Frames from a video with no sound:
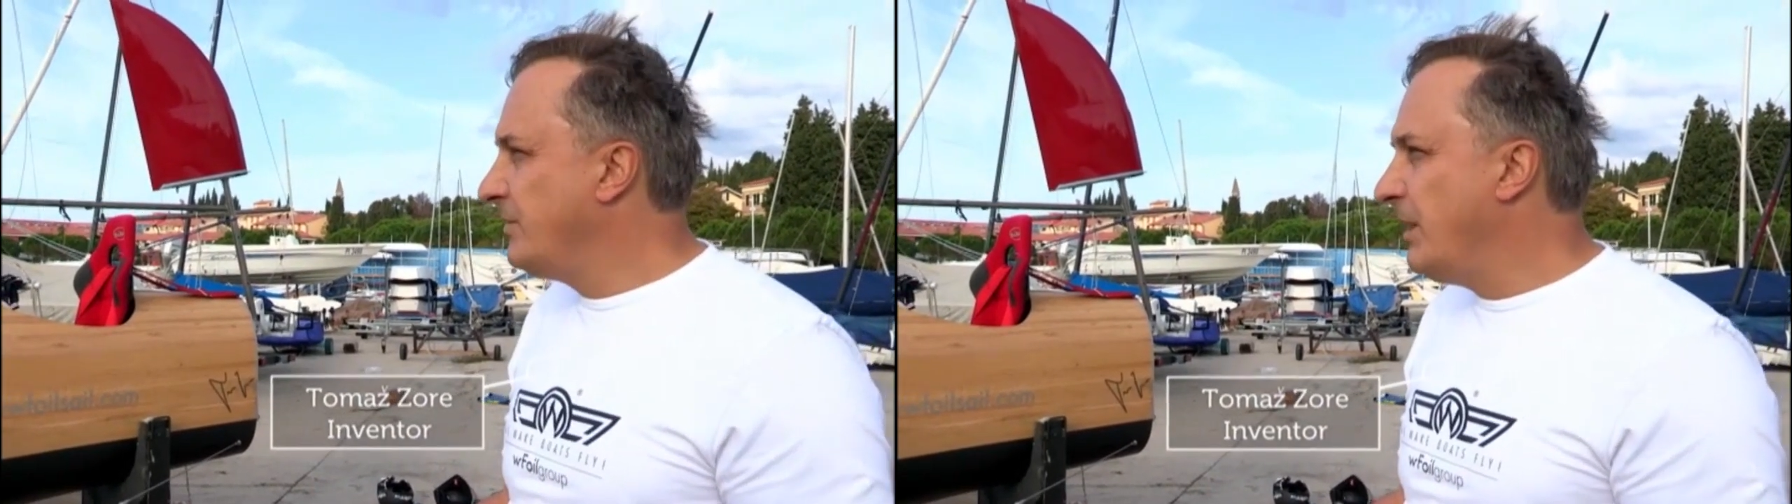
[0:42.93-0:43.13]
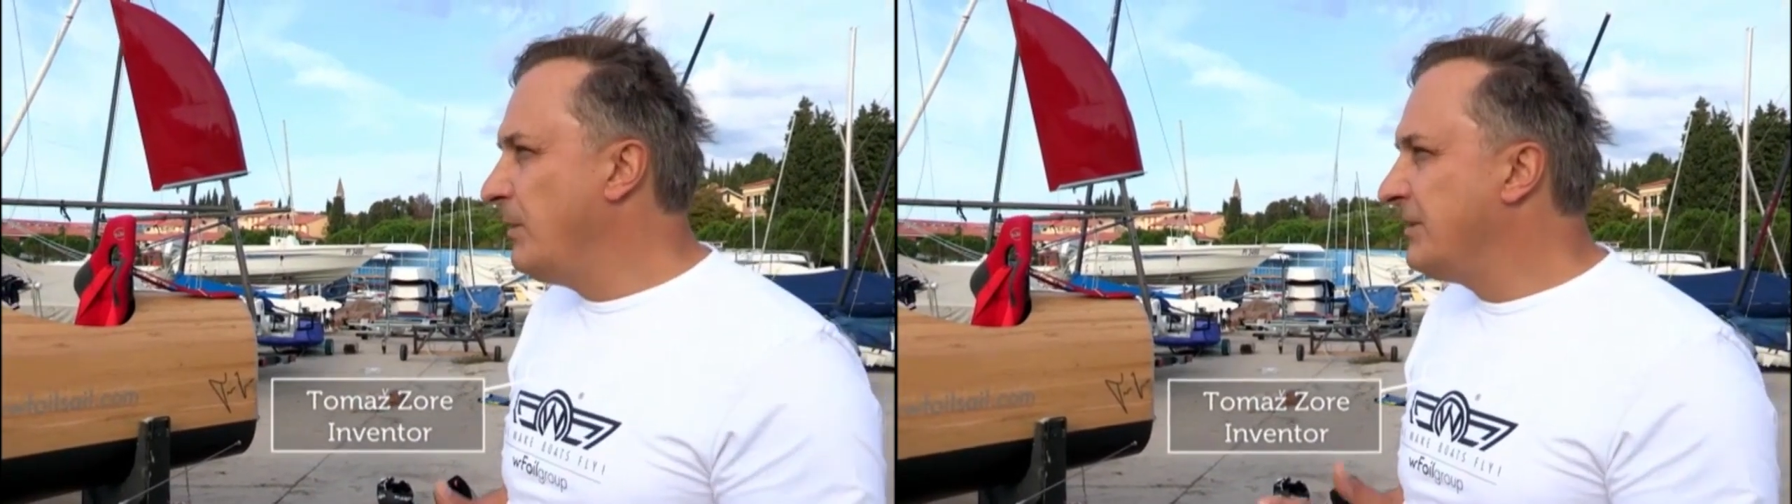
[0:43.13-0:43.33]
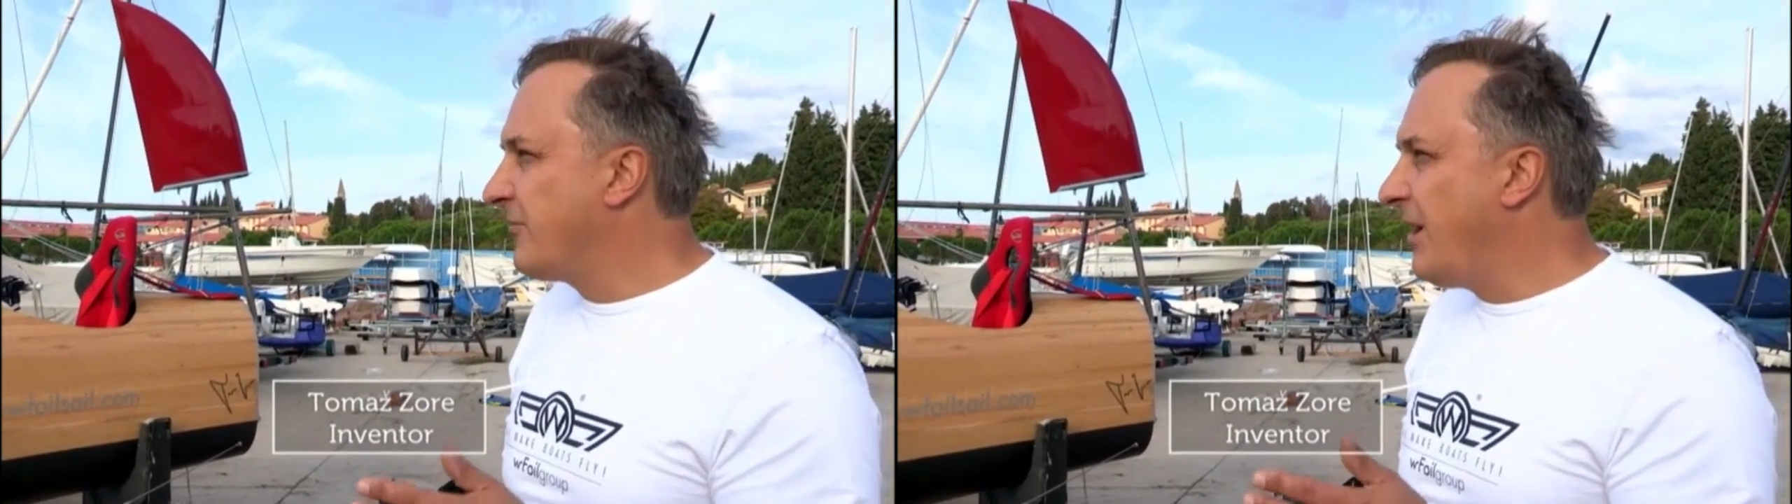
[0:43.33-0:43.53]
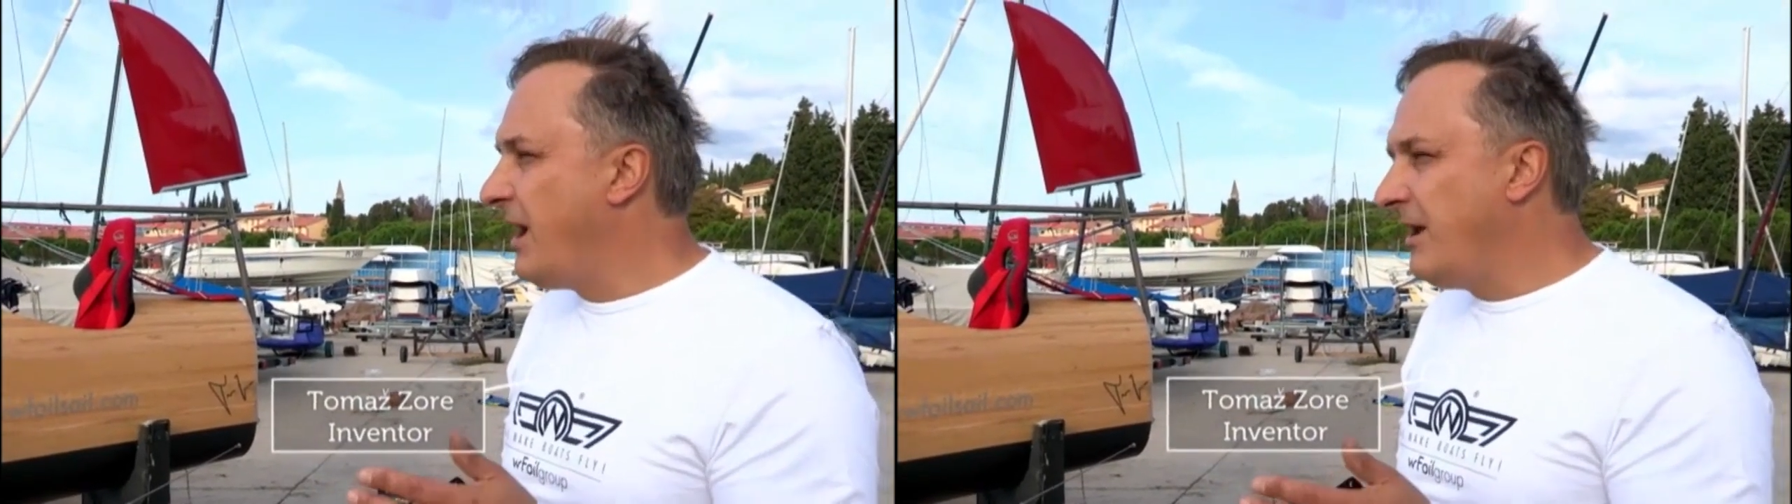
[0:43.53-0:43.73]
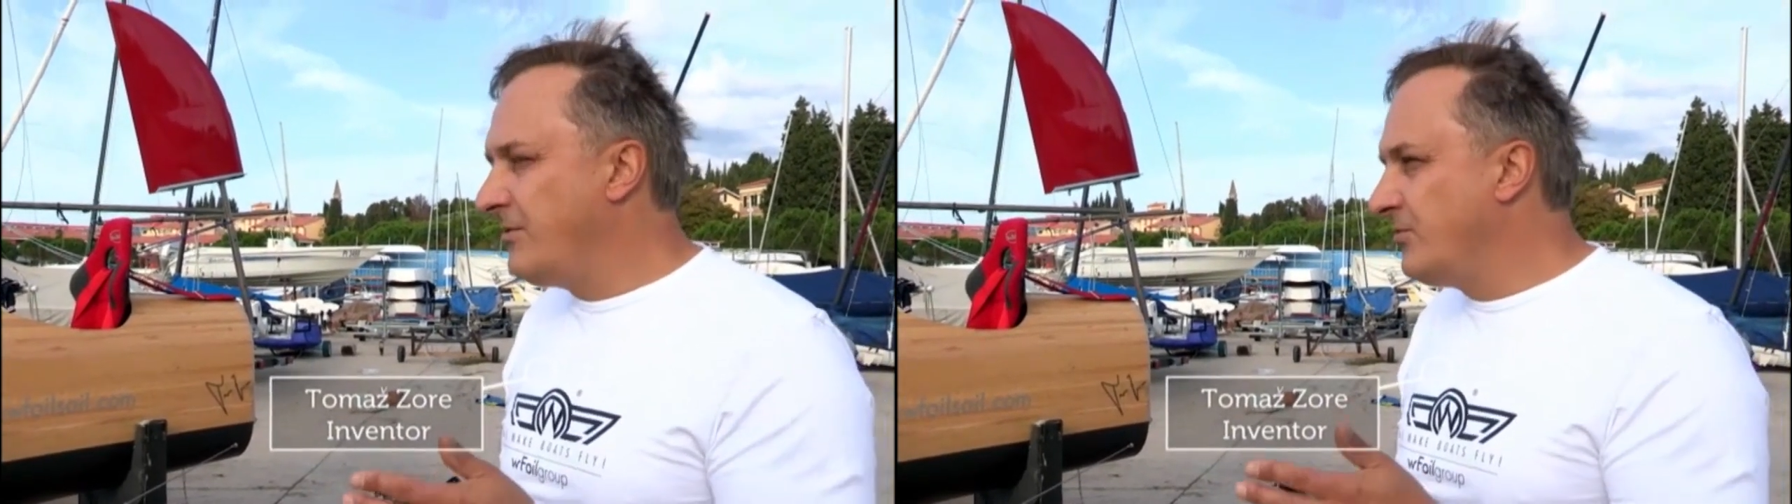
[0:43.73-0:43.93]
today we'll
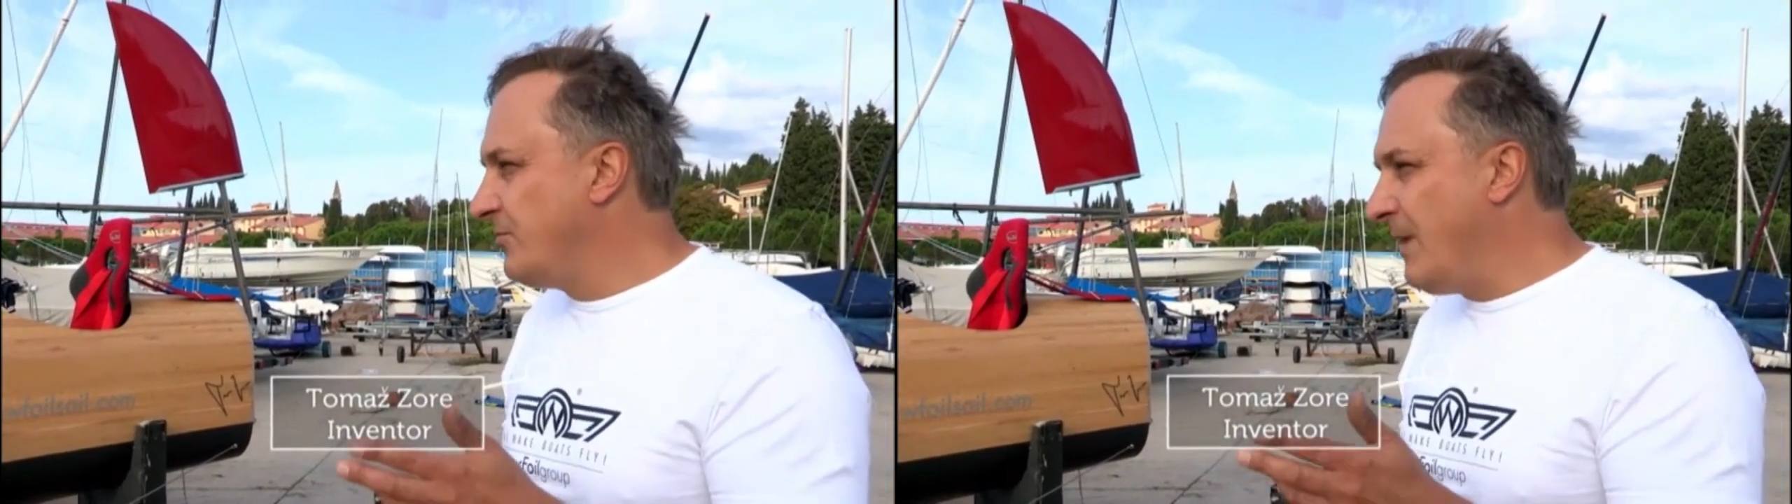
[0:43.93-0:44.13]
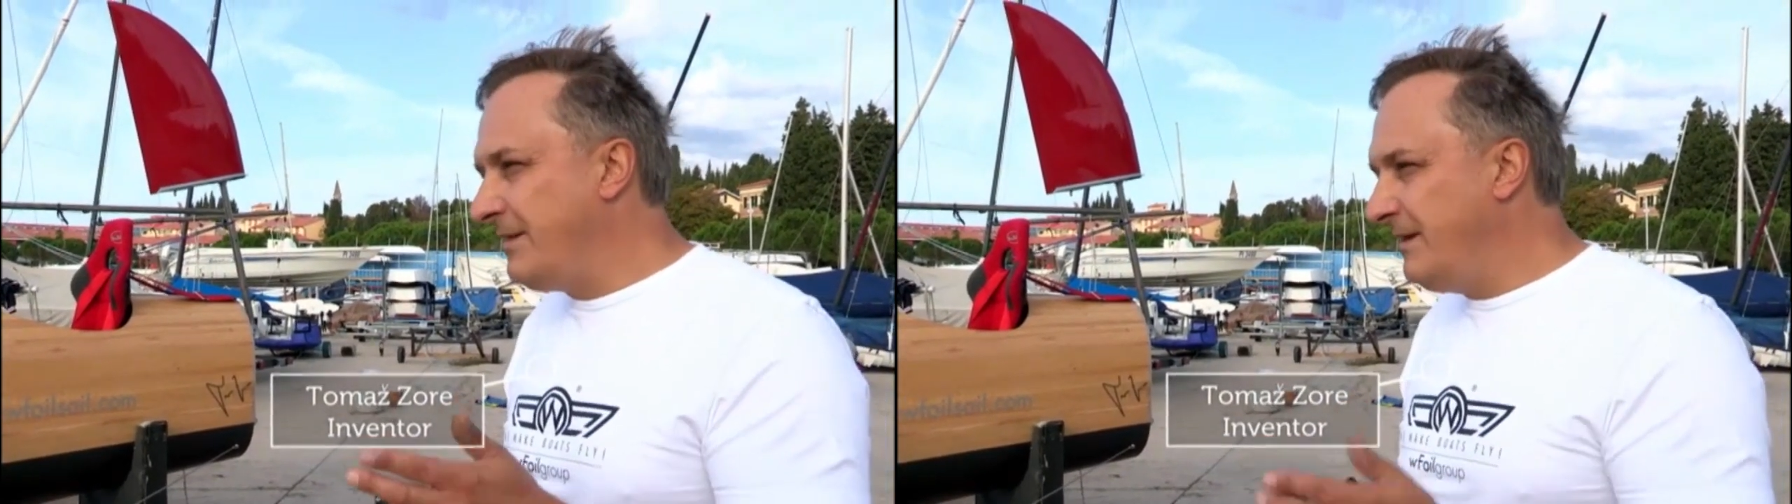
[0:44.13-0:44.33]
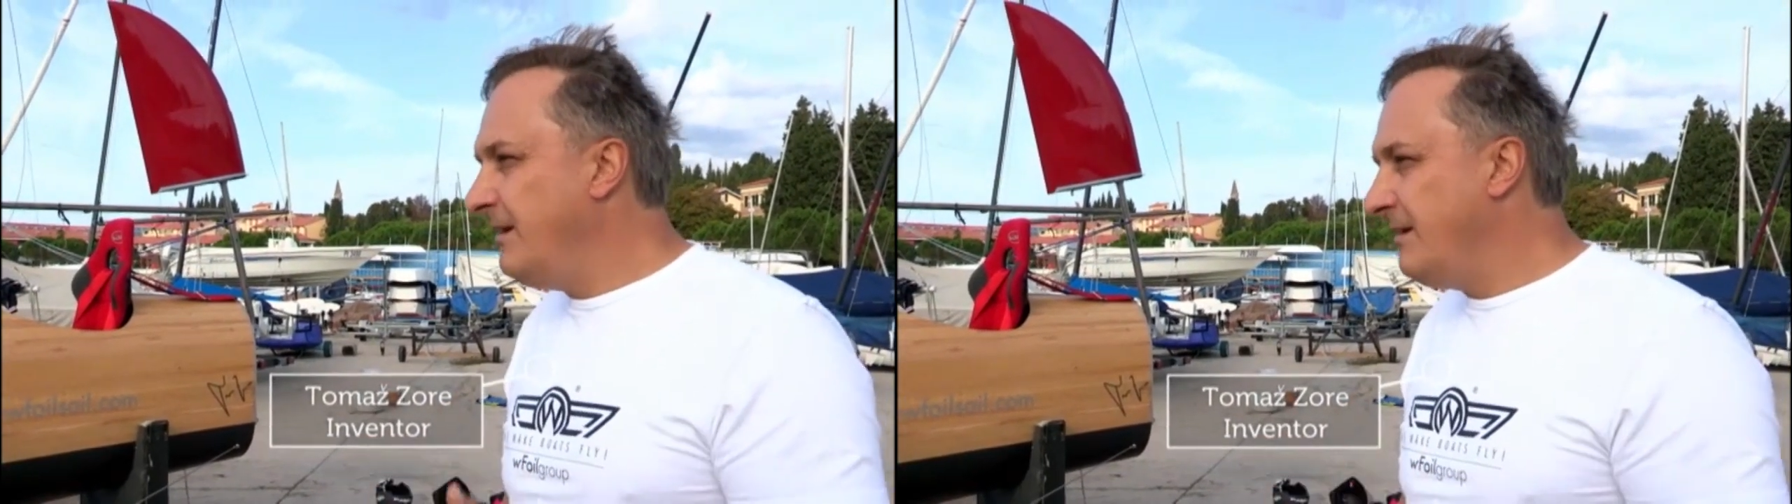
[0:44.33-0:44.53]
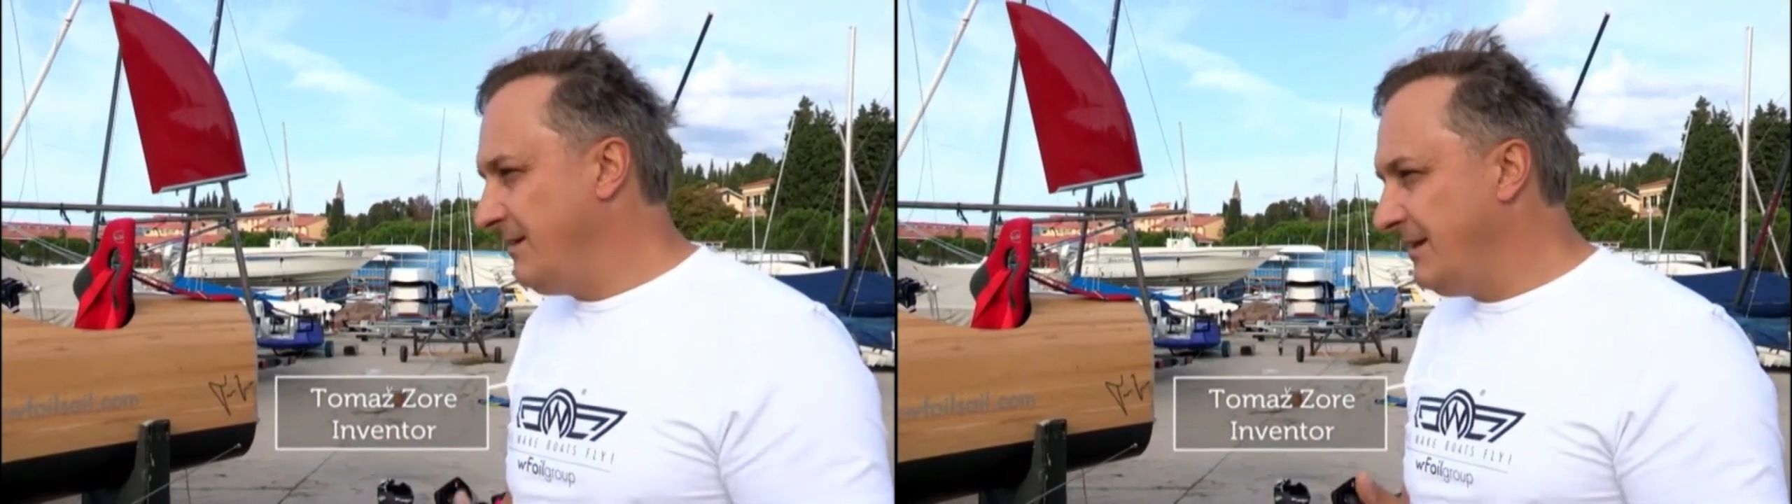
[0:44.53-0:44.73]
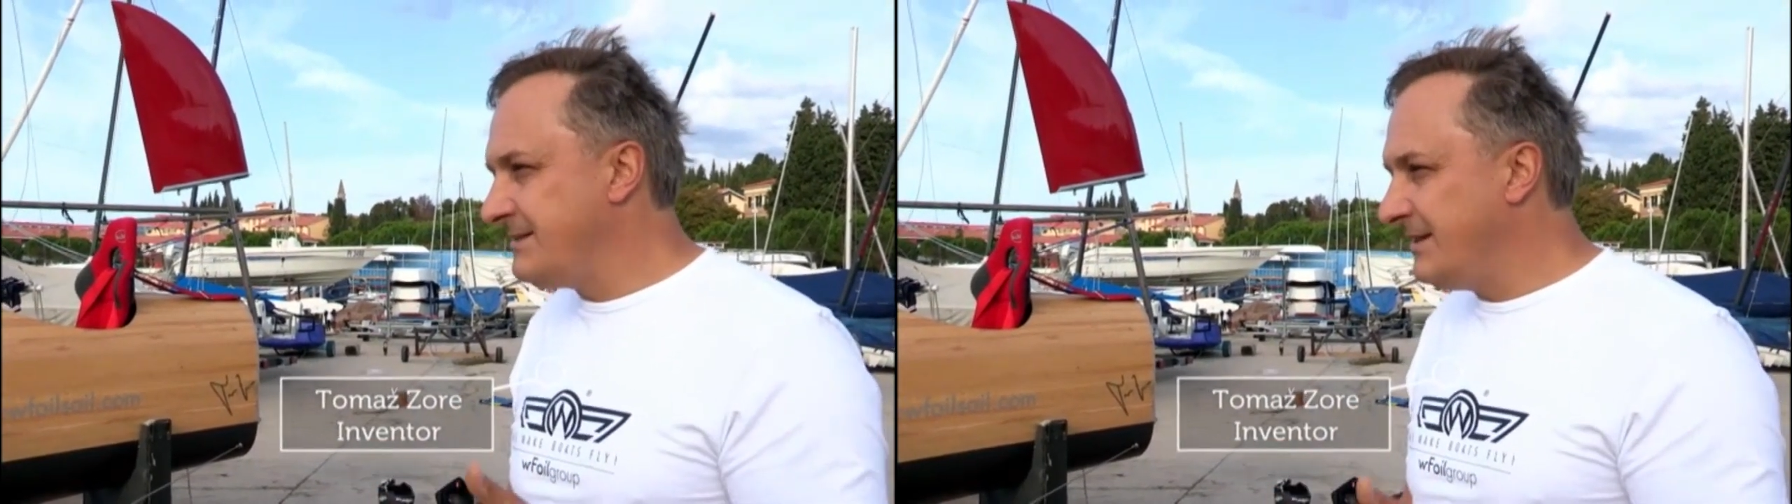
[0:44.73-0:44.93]
try to 20,
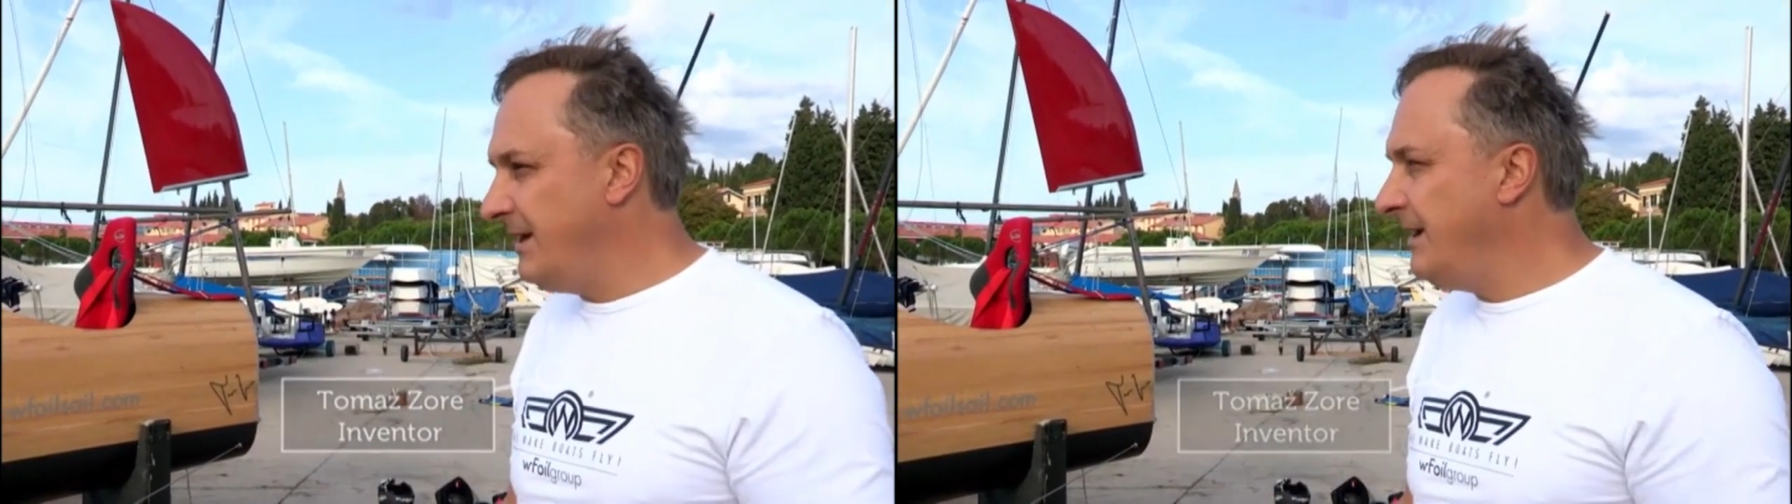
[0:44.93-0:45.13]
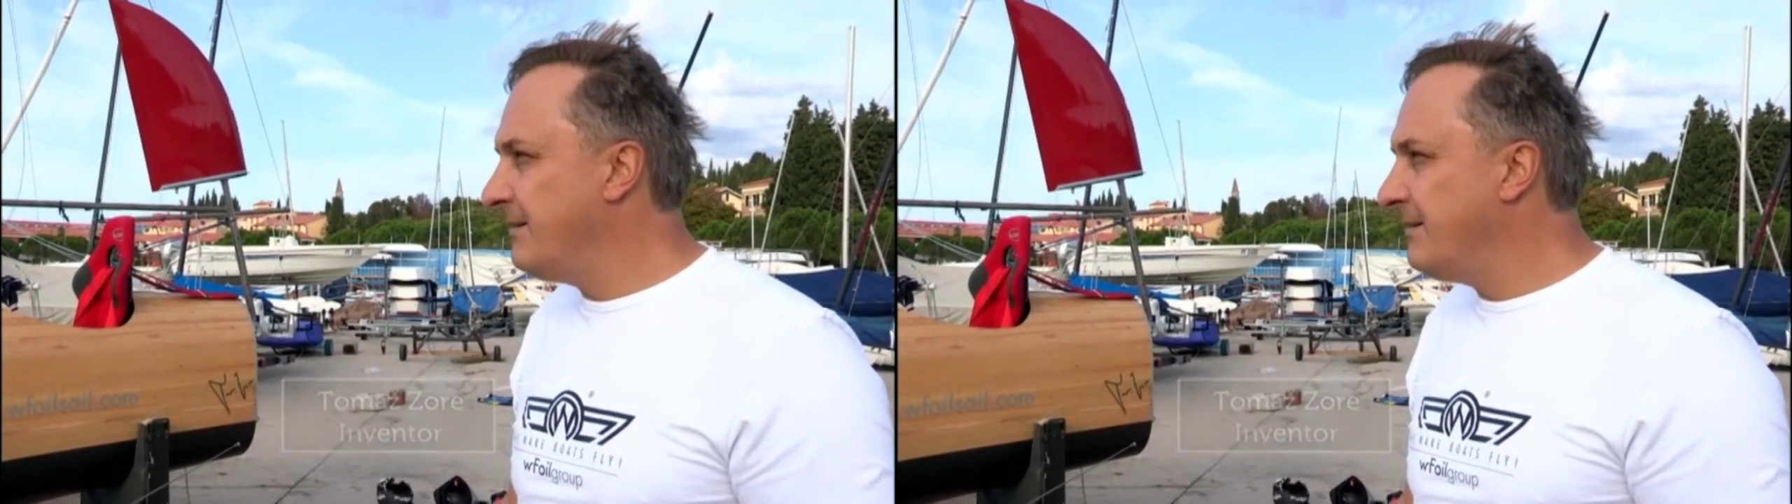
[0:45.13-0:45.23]
let's okay.